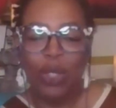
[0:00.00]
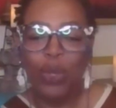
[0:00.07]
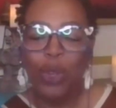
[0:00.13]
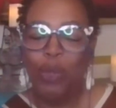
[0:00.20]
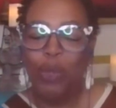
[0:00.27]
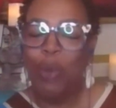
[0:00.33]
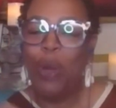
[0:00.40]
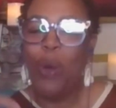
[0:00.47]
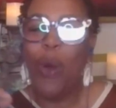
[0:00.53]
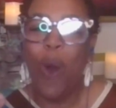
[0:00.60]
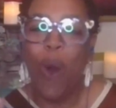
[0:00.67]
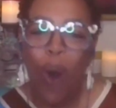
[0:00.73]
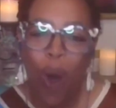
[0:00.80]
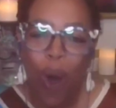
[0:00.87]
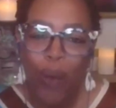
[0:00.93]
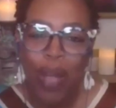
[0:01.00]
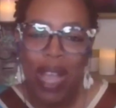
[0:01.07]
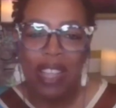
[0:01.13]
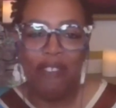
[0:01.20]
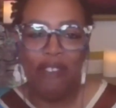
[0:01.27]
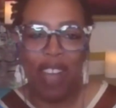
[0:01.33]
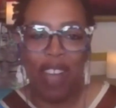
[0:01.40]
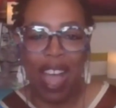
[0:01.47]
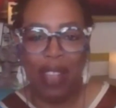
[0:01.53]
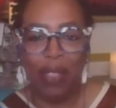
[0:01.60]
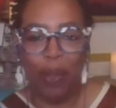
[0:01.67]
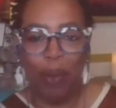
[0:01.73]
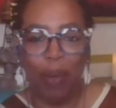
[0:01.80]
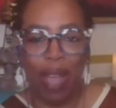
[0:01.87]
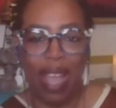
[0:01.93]
The truth will always
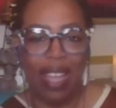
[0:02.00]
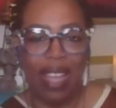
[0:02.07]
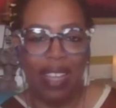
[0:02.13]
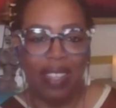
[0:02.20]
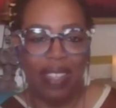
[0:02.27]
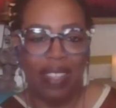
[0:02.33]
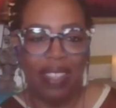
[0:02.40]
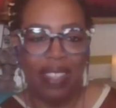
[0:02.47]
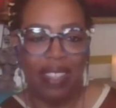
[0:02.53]
find a way.